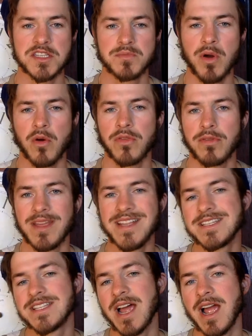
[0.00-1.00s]
both
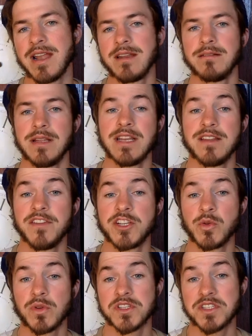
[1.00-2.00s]
inside
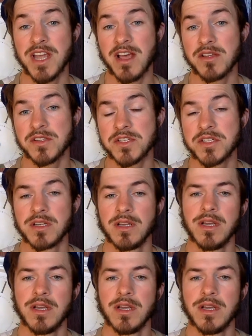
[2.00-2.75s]
individual cells,